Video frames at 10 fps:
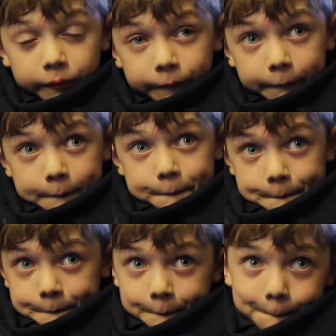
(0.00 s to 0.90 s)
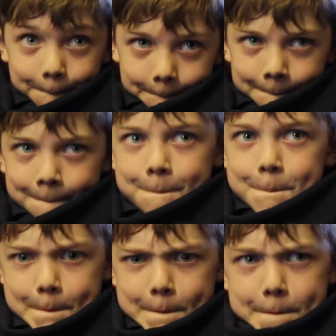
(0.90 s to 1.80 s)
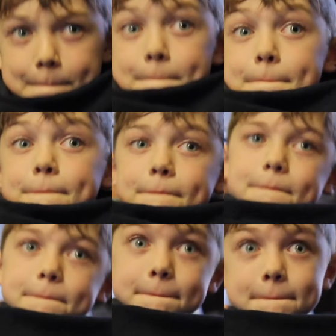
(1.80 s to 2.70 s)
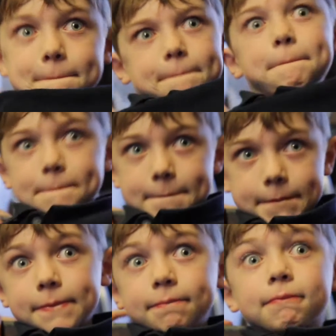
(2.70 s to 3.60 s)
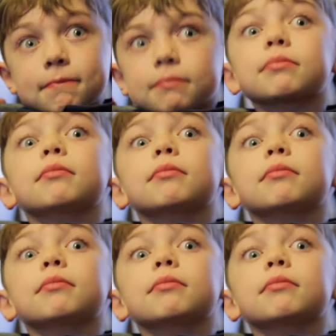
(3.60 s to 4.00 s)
That's what you would want her to make as a promise to everyone? as a prime minister?